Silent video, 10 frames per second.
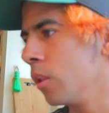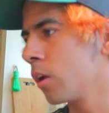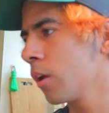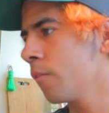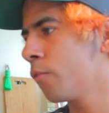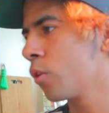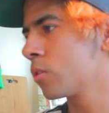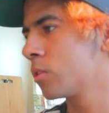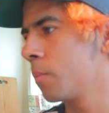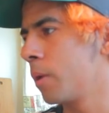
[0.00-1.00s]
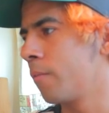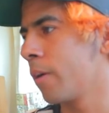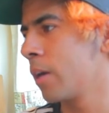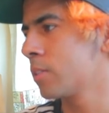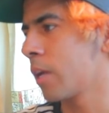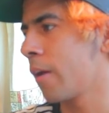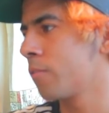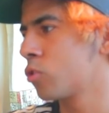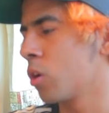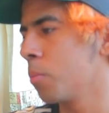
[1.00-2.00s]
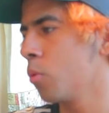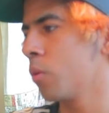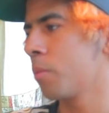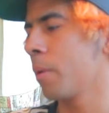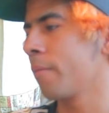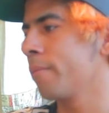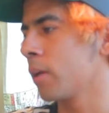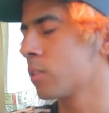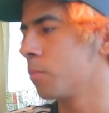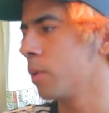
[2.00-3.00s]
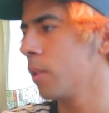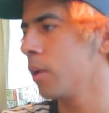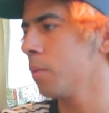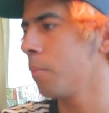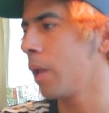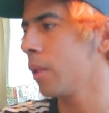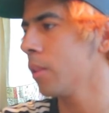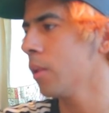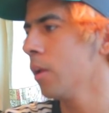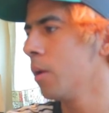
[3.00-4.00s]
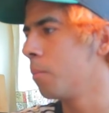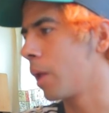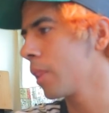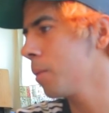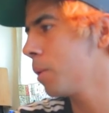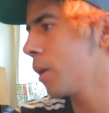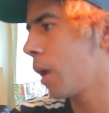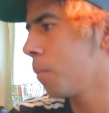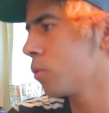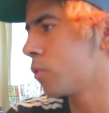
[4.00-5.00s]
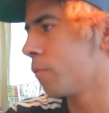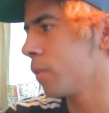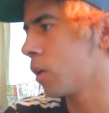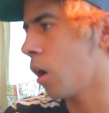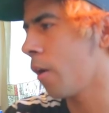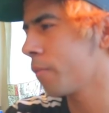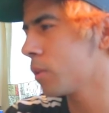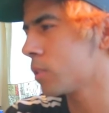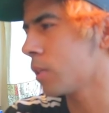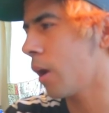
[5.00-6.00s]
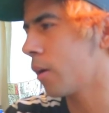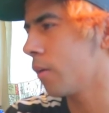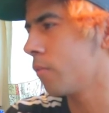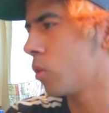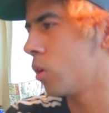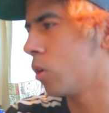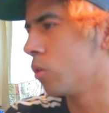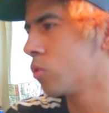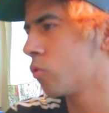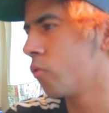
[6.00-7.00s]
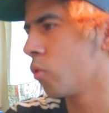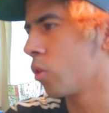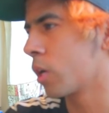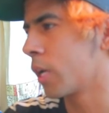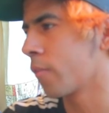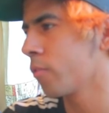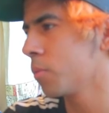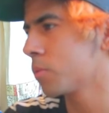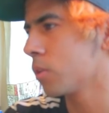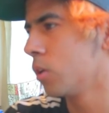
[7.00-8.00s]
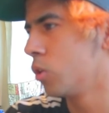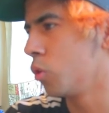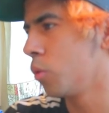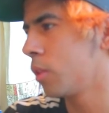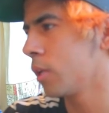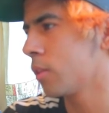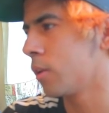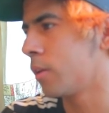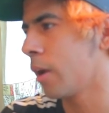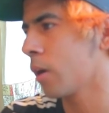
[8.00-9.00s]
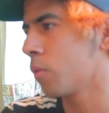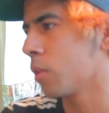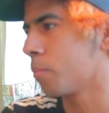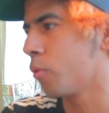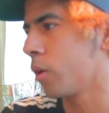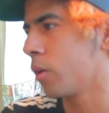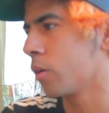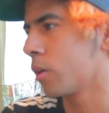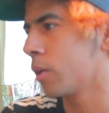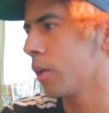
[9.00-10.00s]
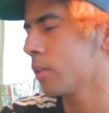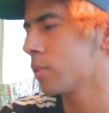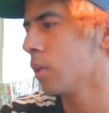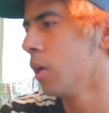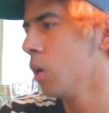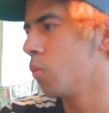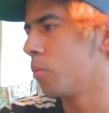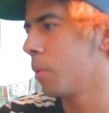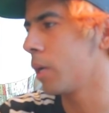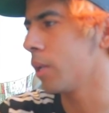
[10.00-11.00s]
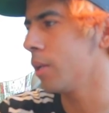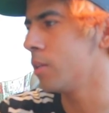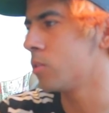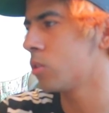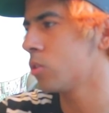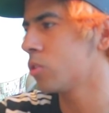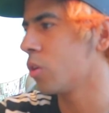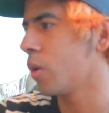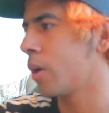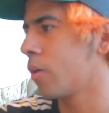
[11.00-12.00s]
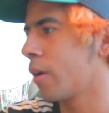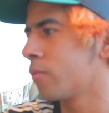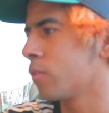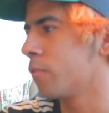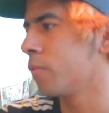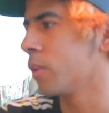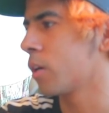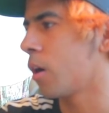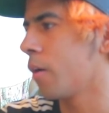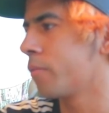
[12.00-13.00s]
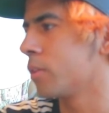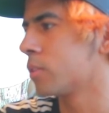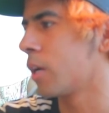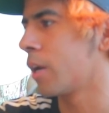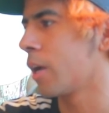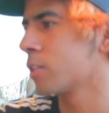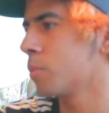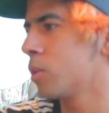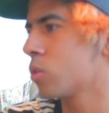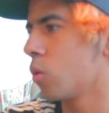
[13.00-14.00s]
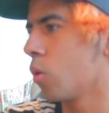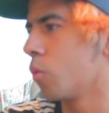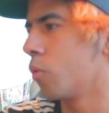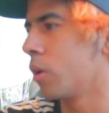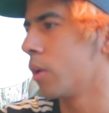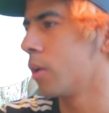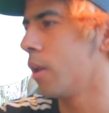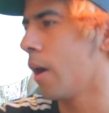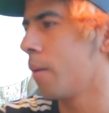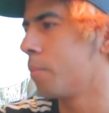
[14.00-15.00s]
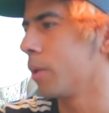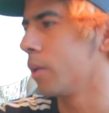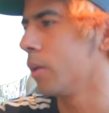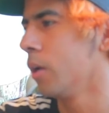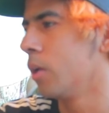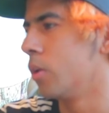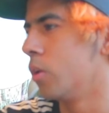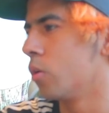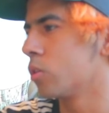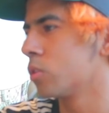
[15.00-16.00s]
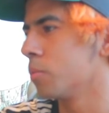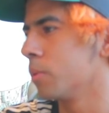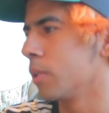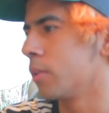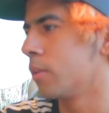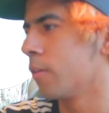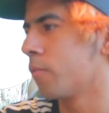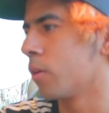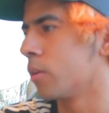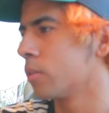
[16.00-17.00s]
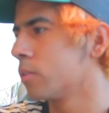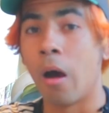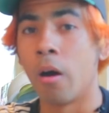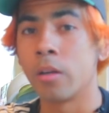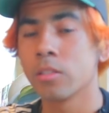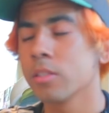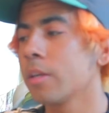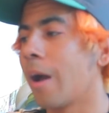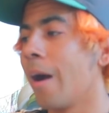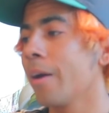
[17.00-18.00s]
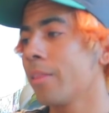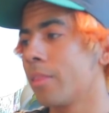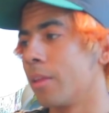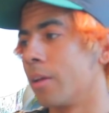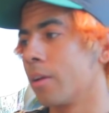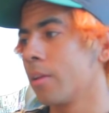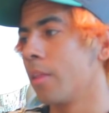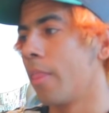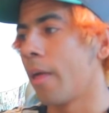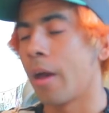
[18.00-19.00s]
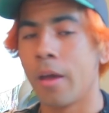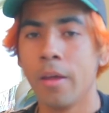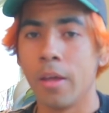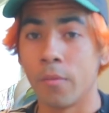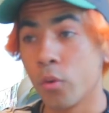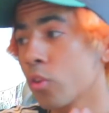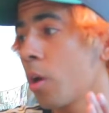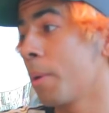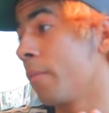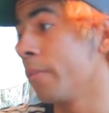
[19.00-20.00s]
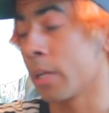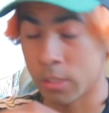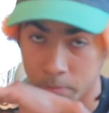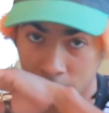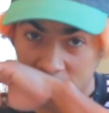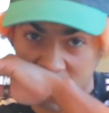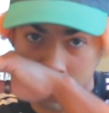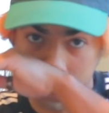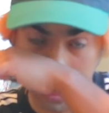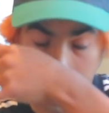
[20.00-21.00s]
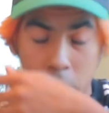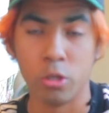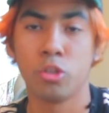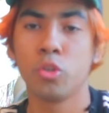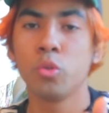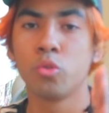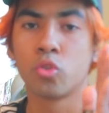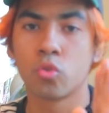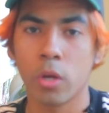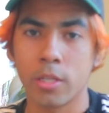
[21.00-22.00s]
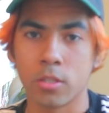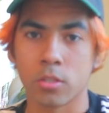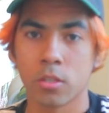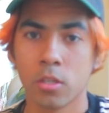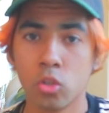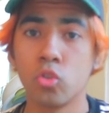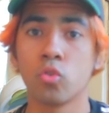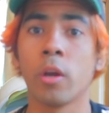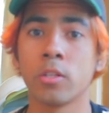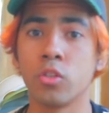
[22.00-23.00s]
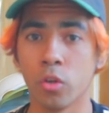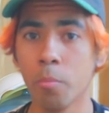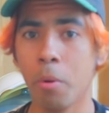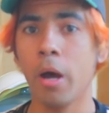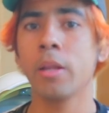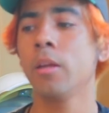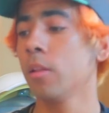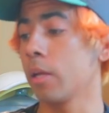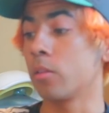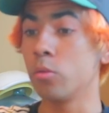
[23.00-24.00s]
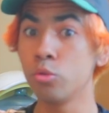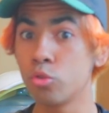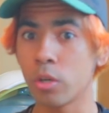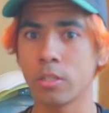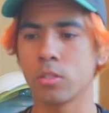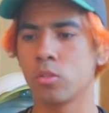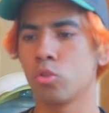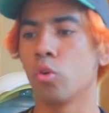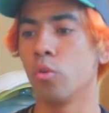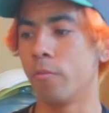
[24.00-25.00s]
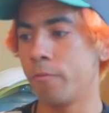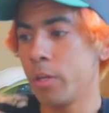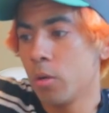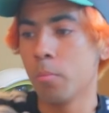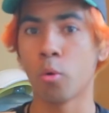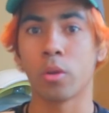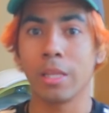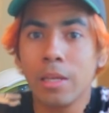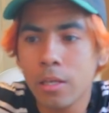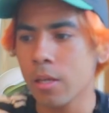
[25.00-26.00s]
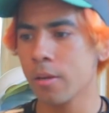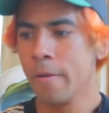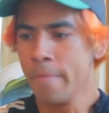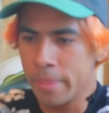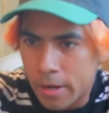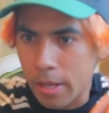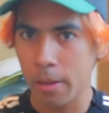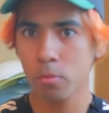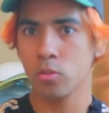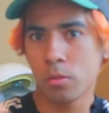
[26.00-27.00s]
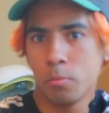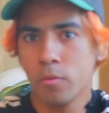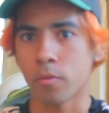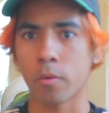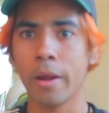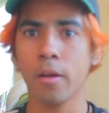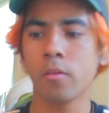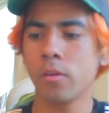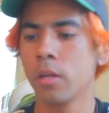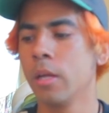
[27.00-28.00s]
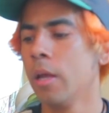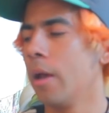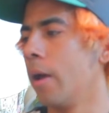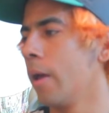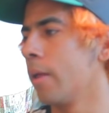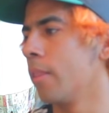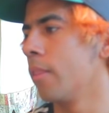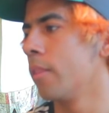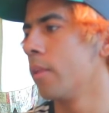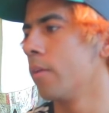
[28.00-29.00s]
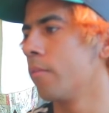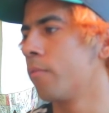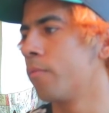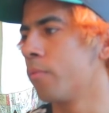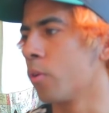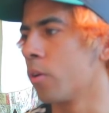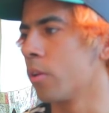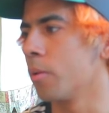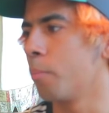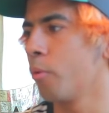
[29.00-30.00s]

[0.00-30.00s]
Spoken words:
Looking for some advice, I have trouble with my flexibility, mainly being able to flick off the side of the nose for kickflips. Do you think the deck with the pointier kicks would make it easier so I don't have to flick off the side as much, or would it not be noticeably different? Honestly, I think that if you're talking about flexibility, you should do stretches. Stretch your body, like do stretches so you feel more lenient and able to move around. And for the